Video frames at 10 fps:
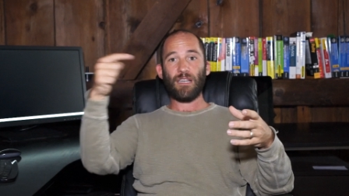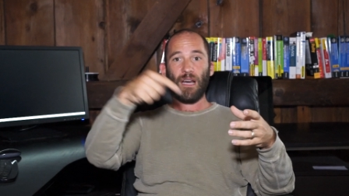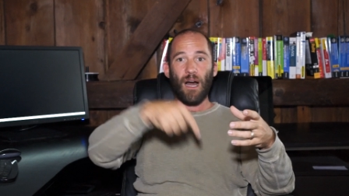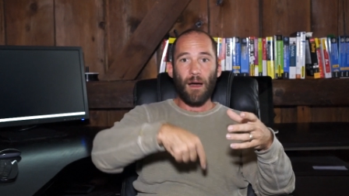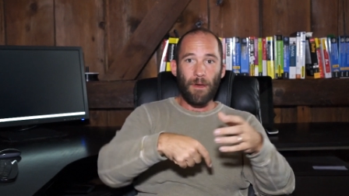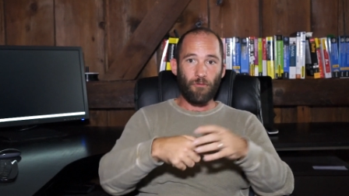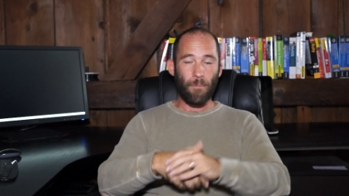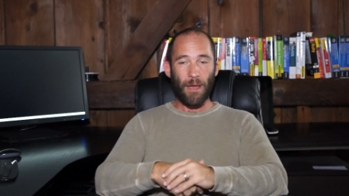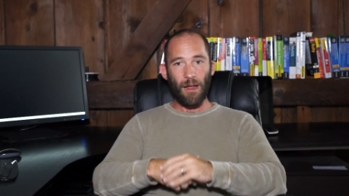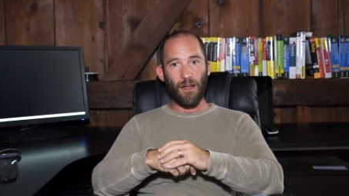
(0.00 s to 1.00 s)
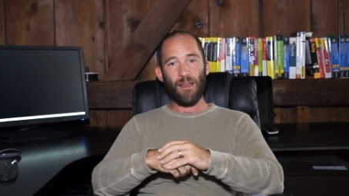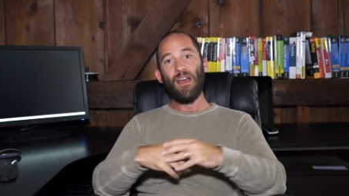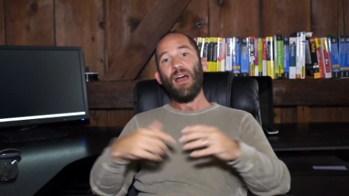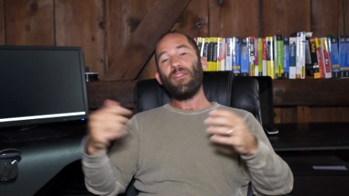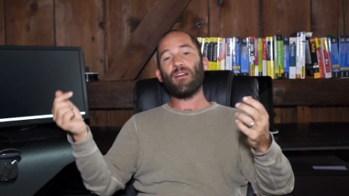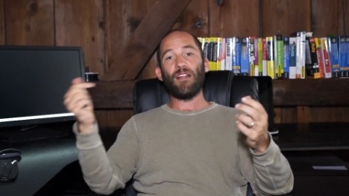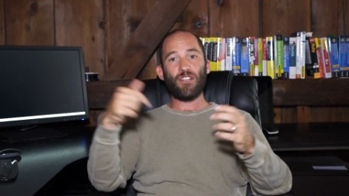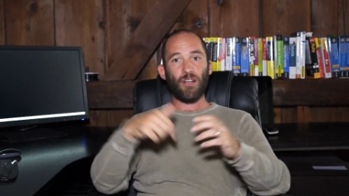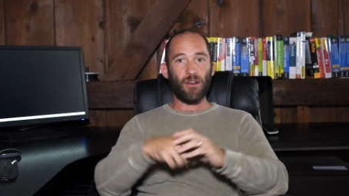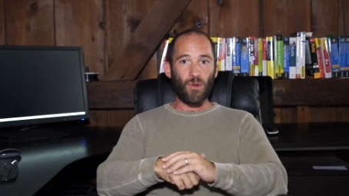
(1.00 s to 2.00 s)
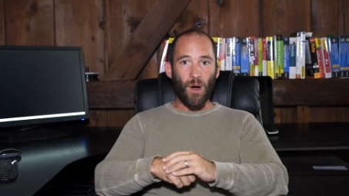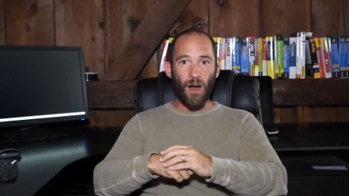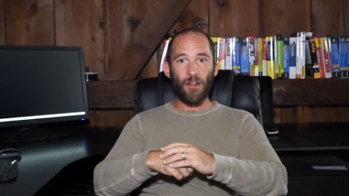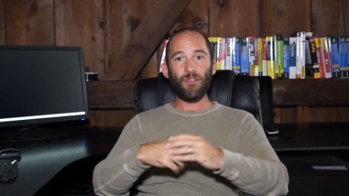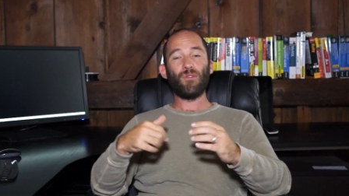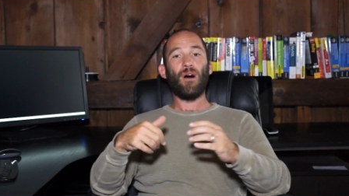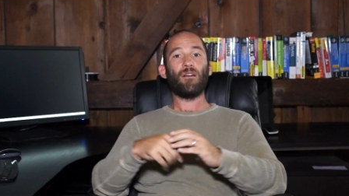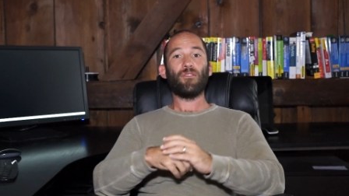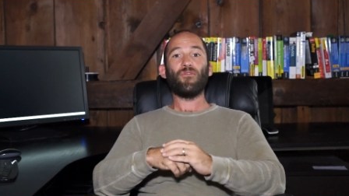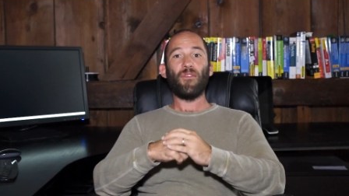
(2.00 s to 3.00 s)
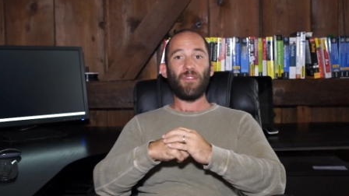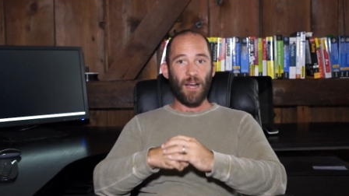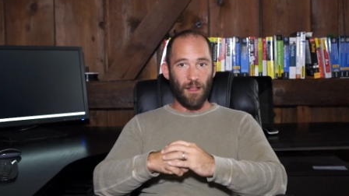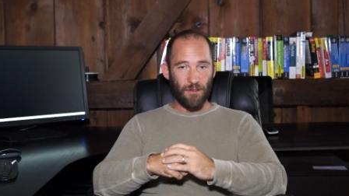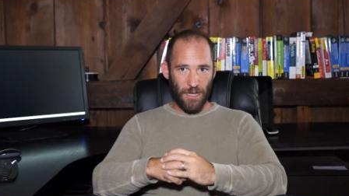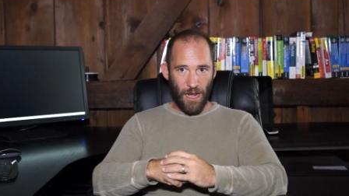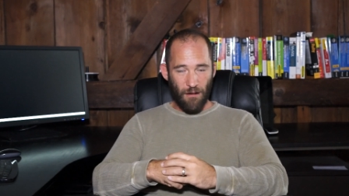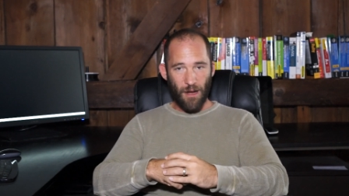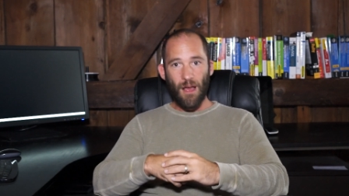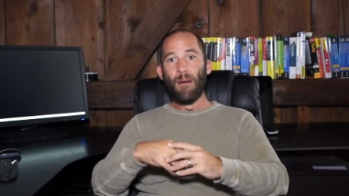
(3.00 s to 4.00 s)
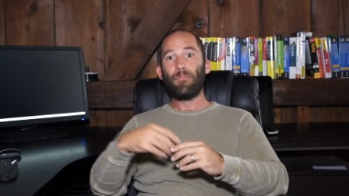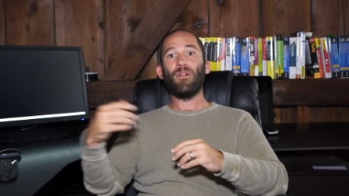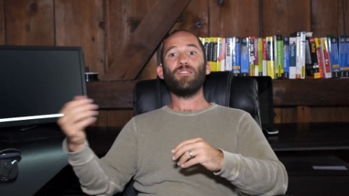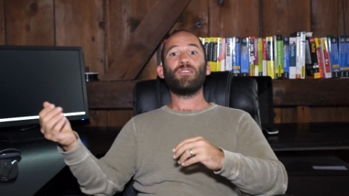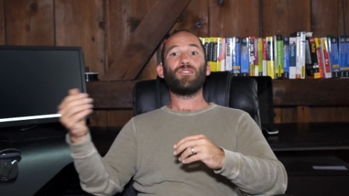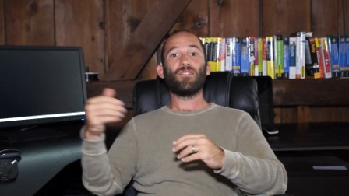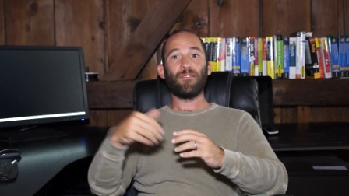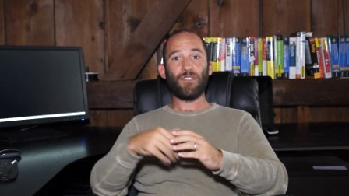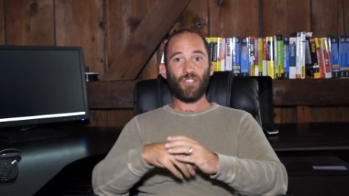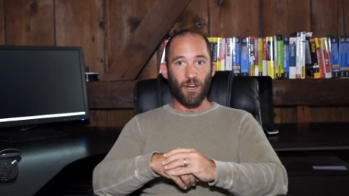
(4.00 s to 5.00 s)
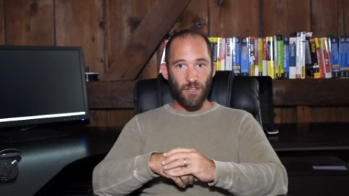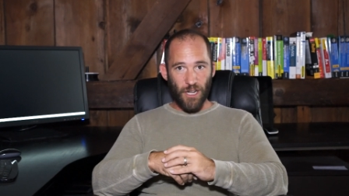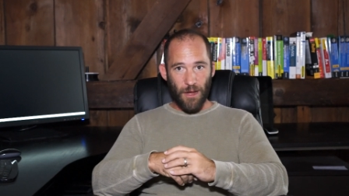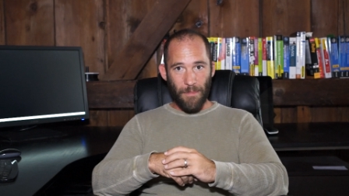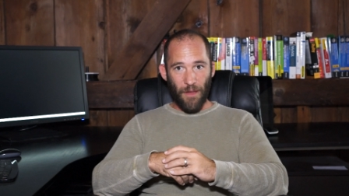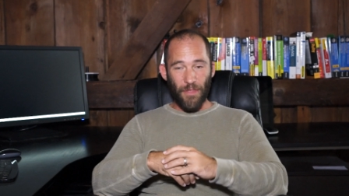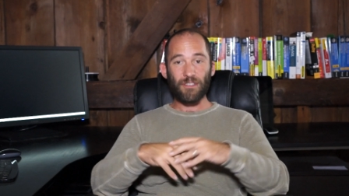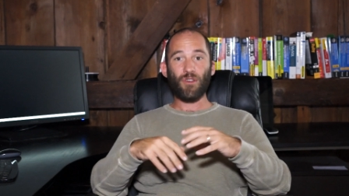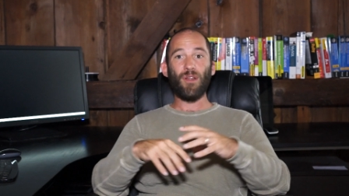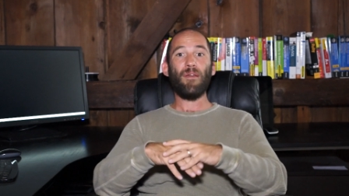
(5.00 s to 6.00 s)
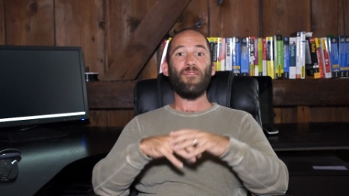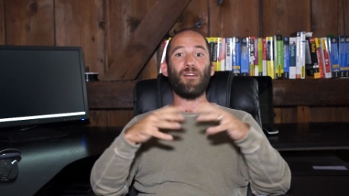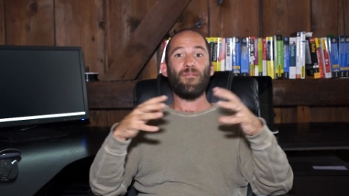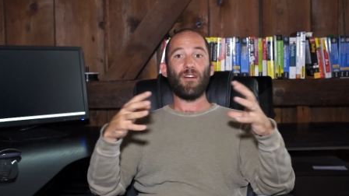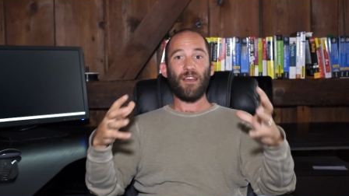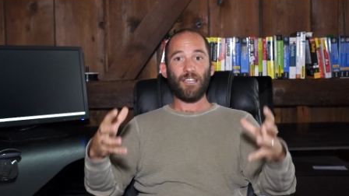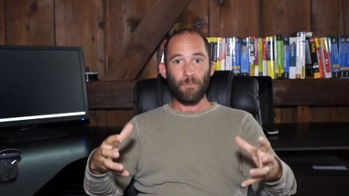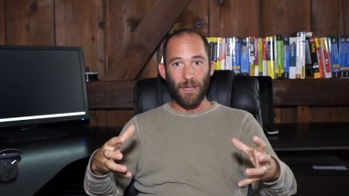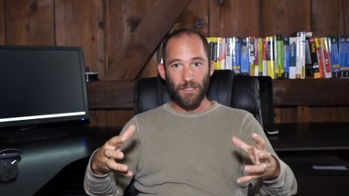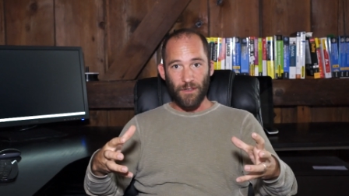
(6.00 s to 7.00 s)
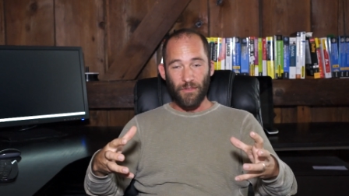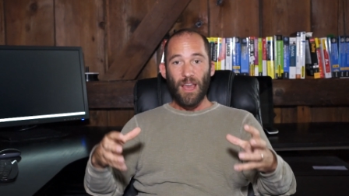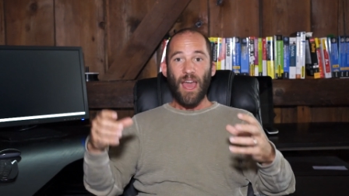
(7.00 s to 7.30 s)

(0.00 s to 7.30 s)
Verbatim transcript: come and repair it, they're going to charge you $100 to $150 an hour plus a service charge to come out there. It's going to be very, very expensive.